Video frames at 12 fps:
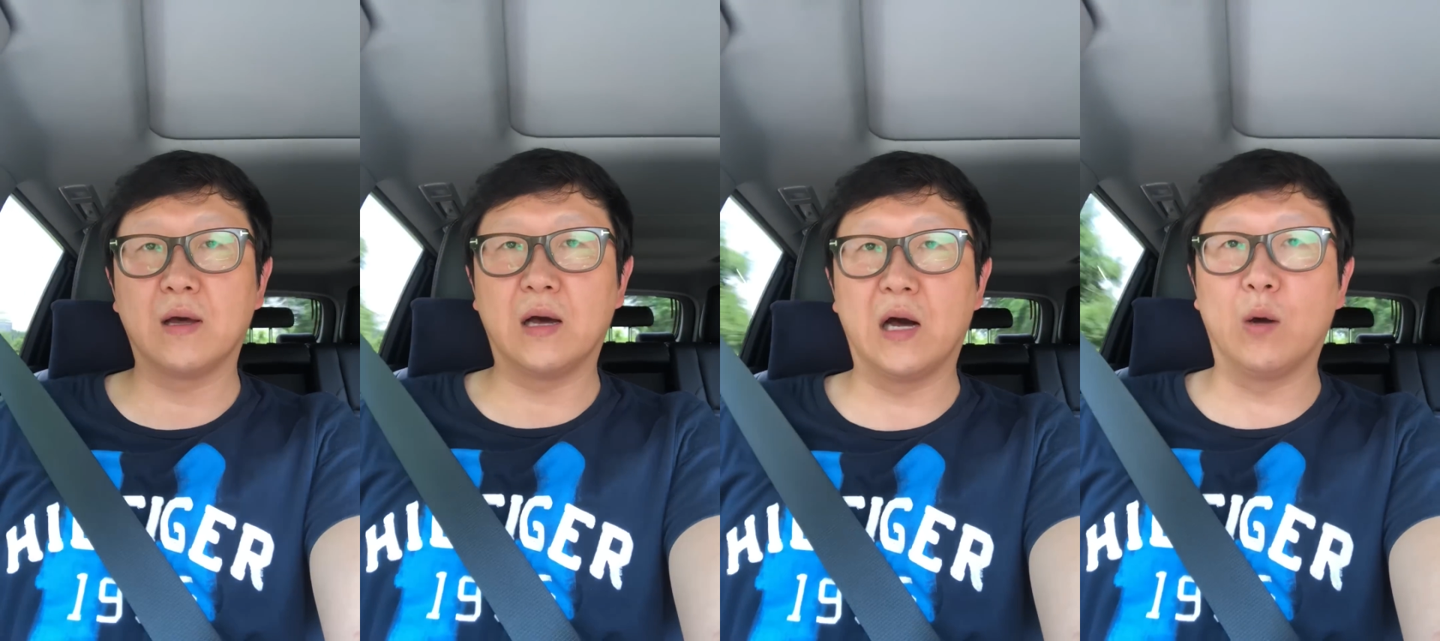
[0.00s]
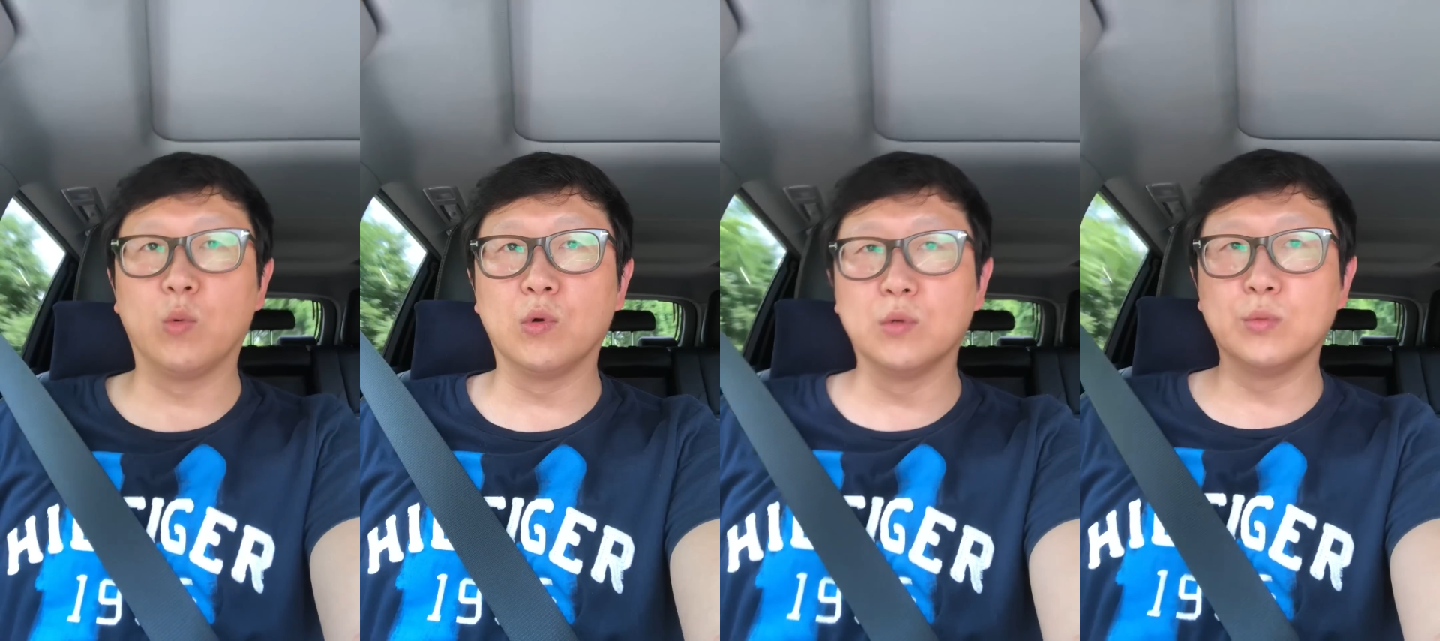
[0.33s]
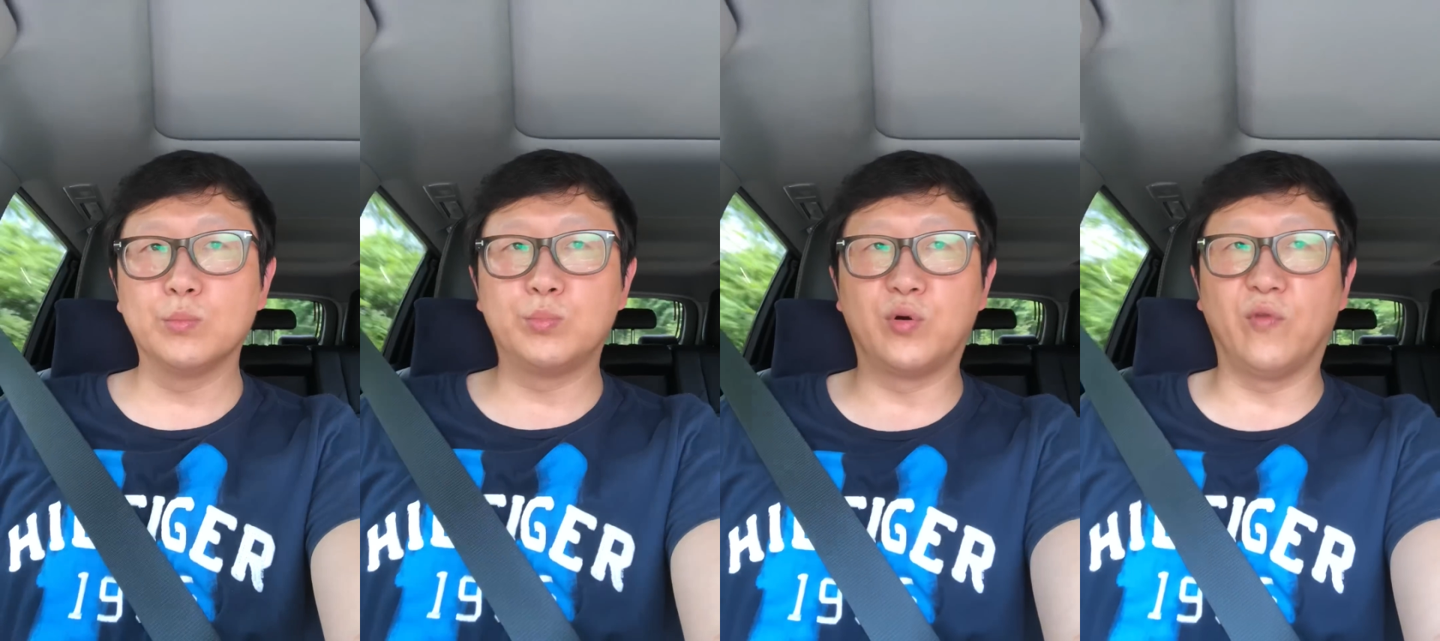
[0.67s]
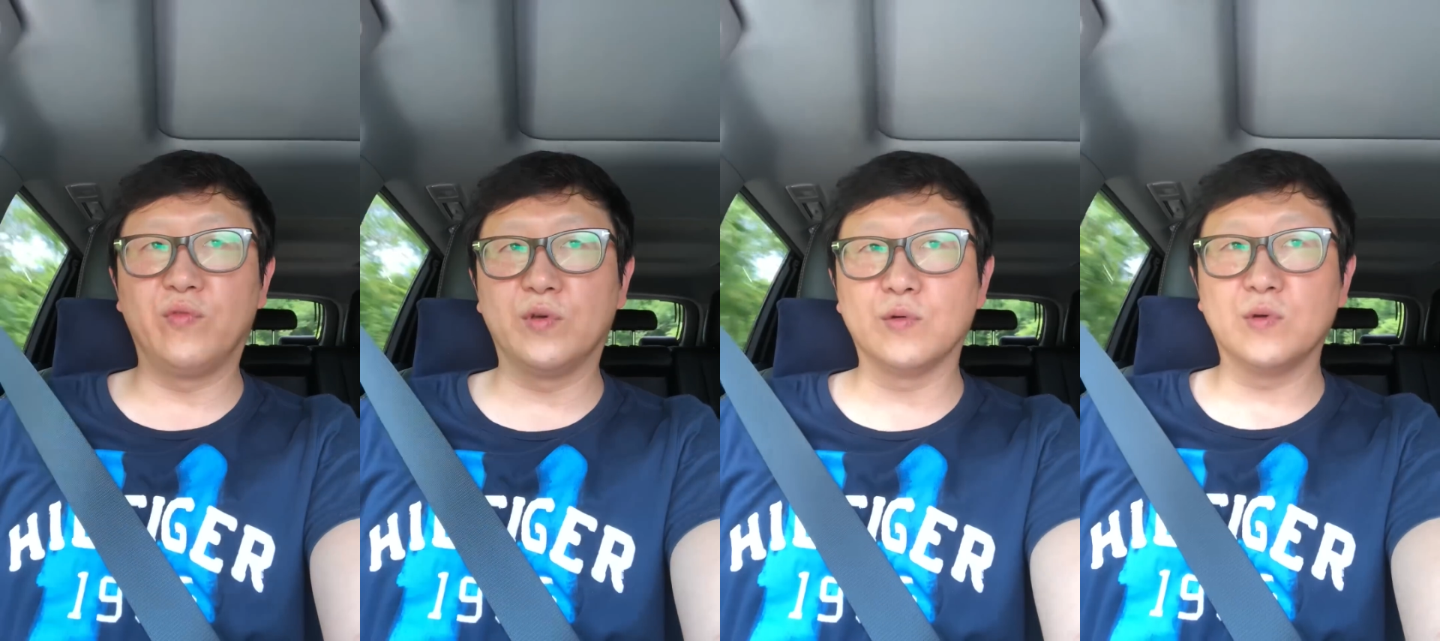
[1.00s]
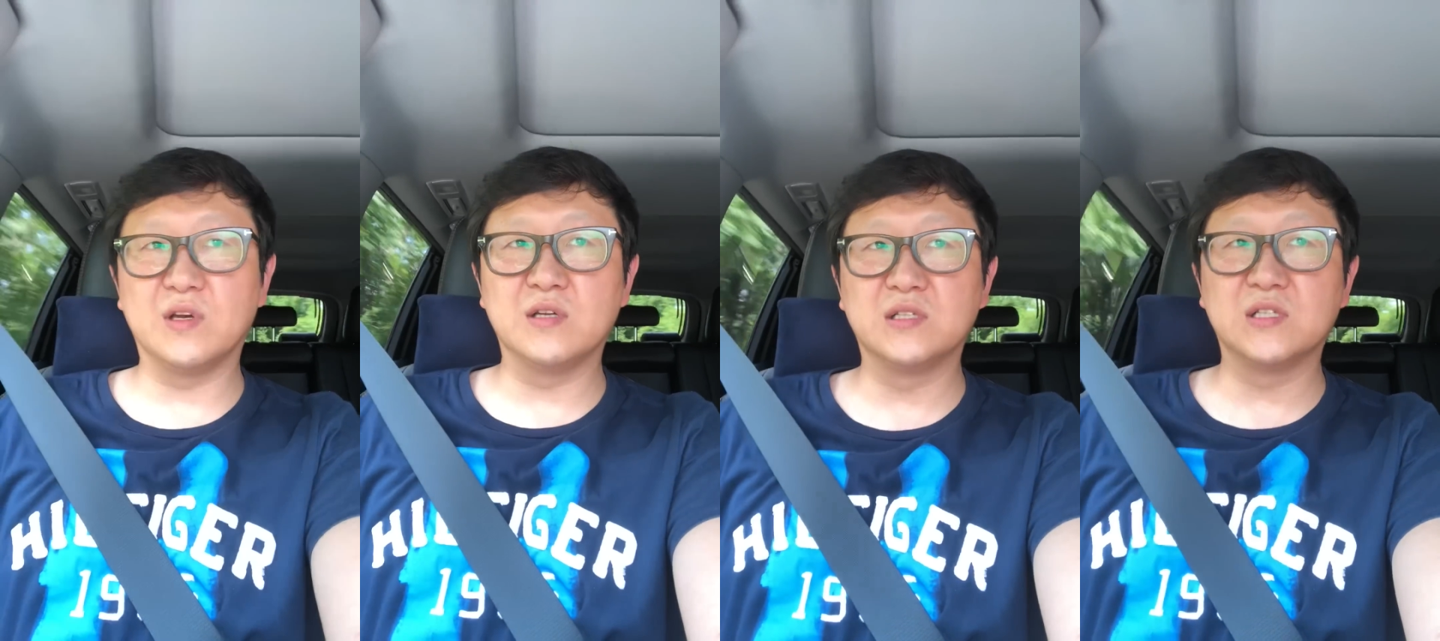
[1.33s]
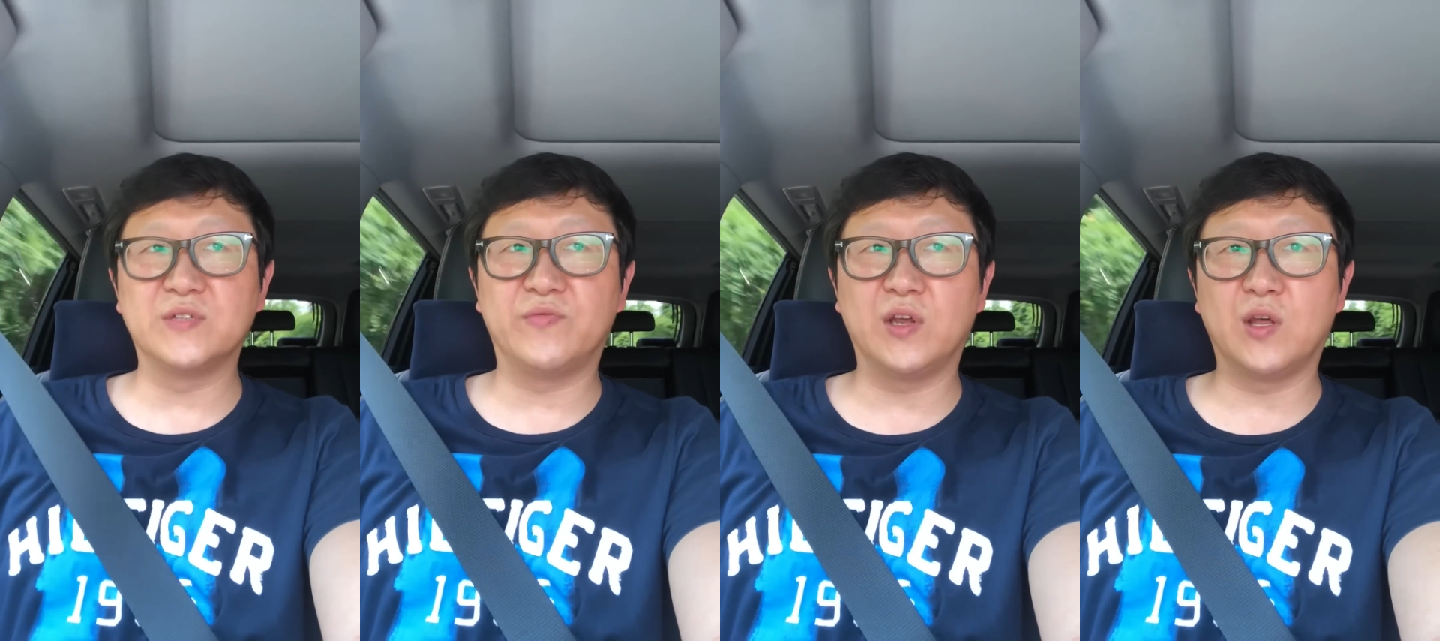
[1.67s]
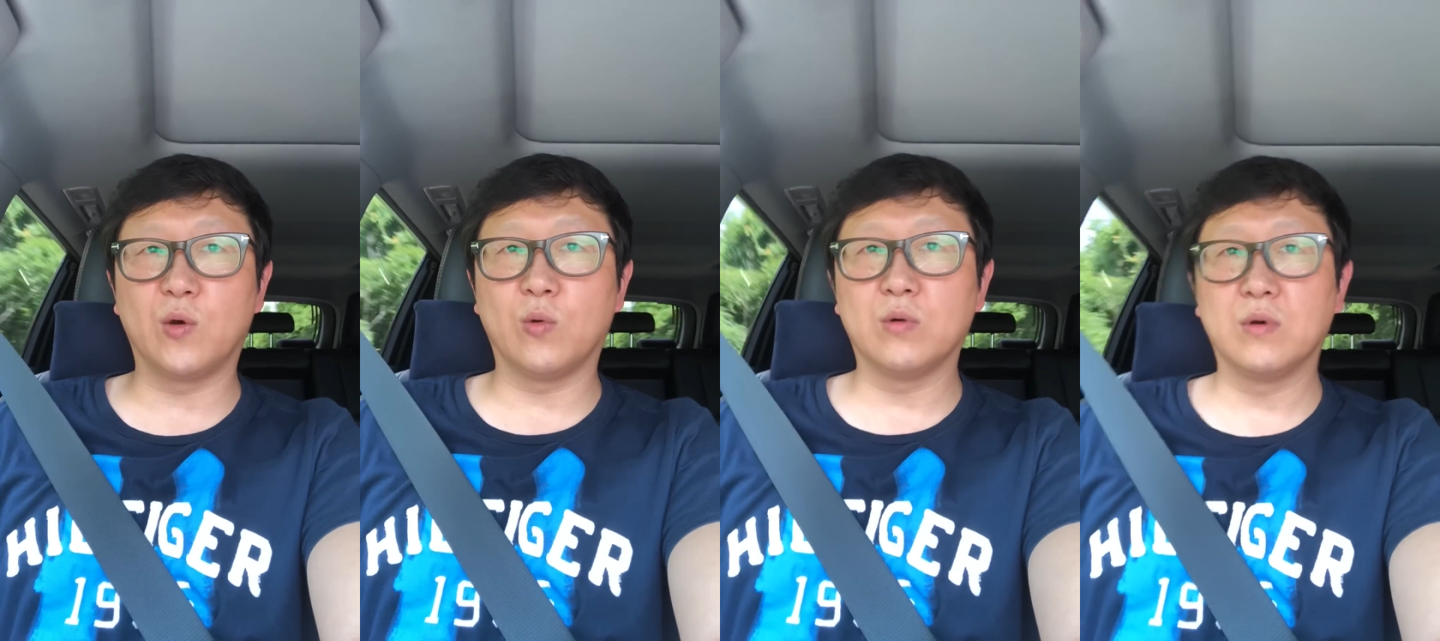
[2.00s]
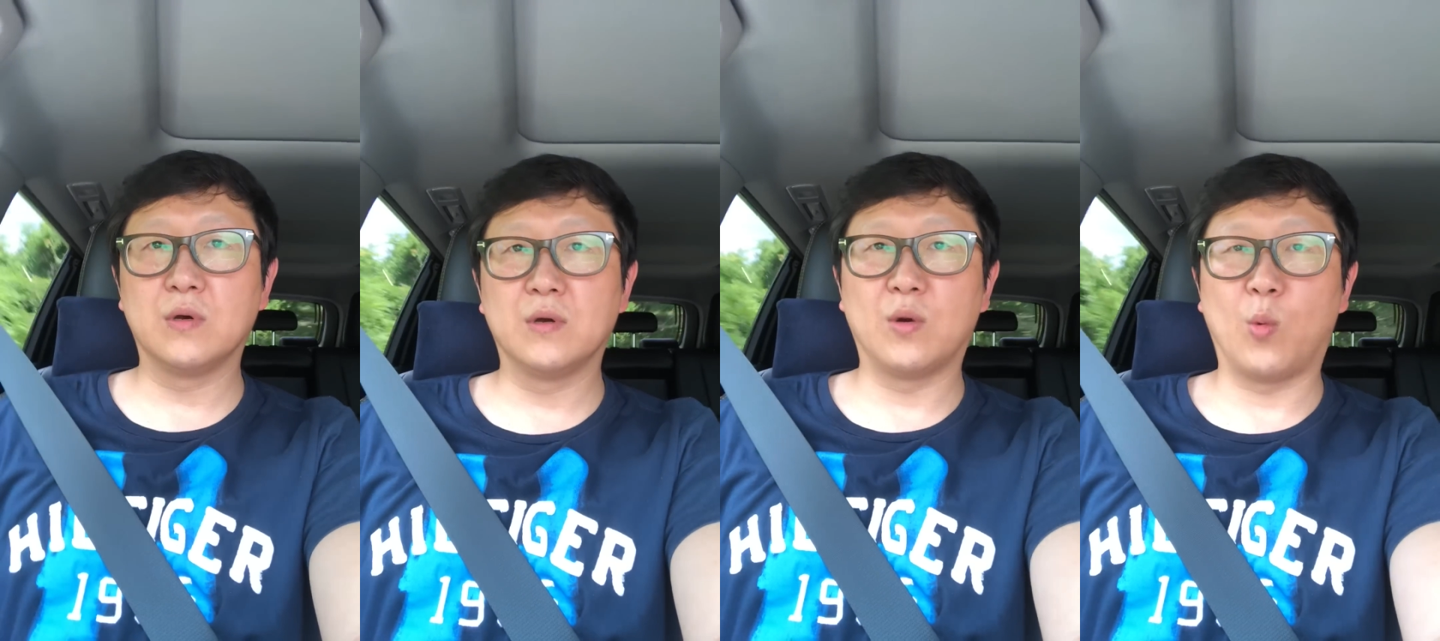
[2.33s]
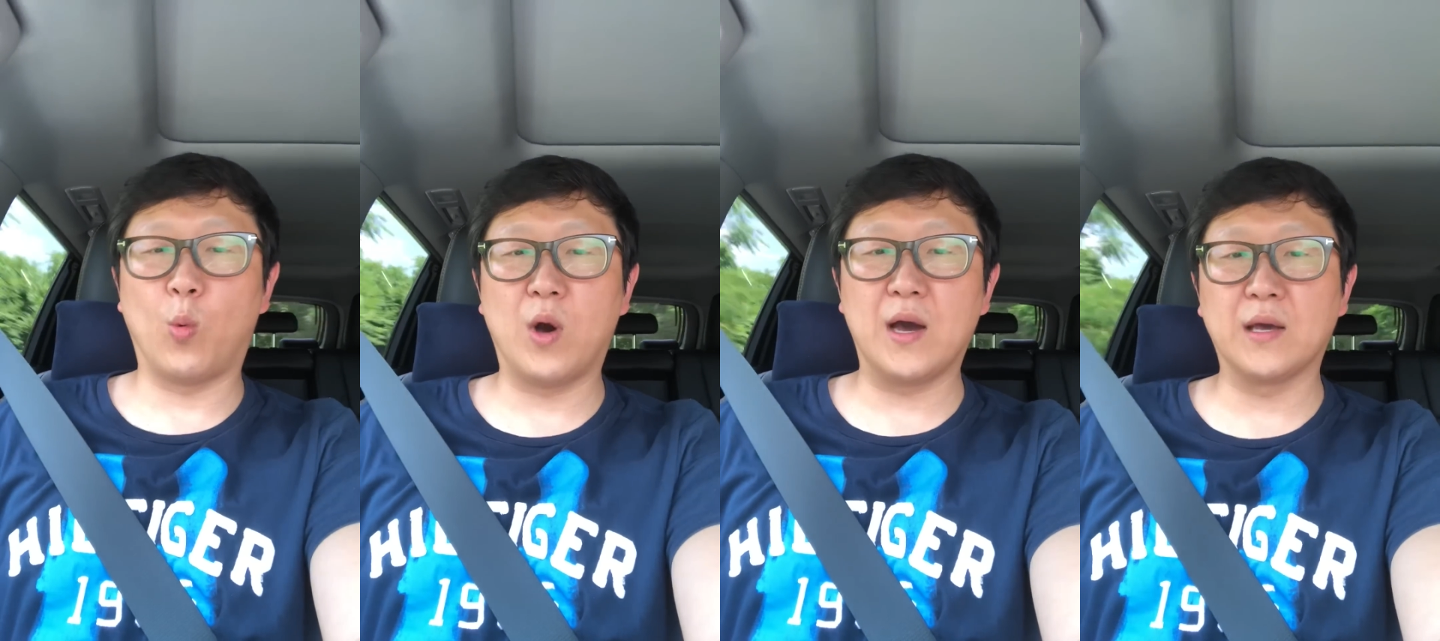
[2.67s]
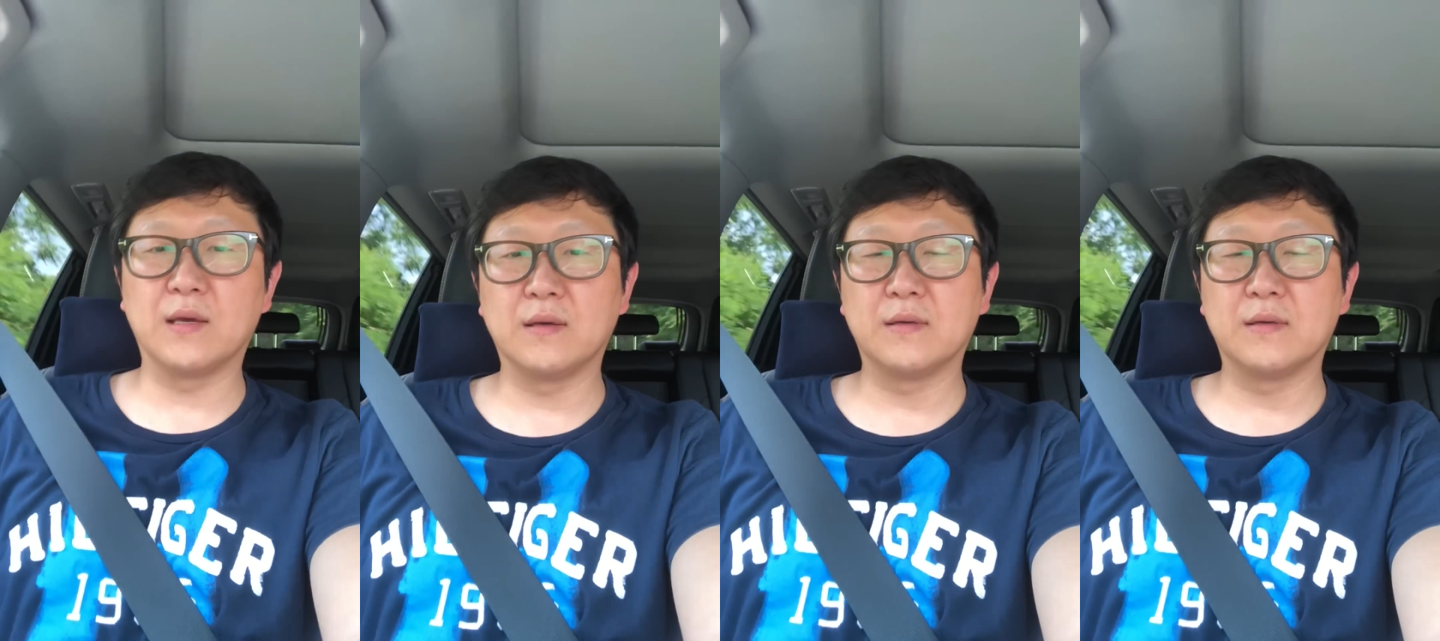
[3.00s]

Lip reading: I will prove you in this video why.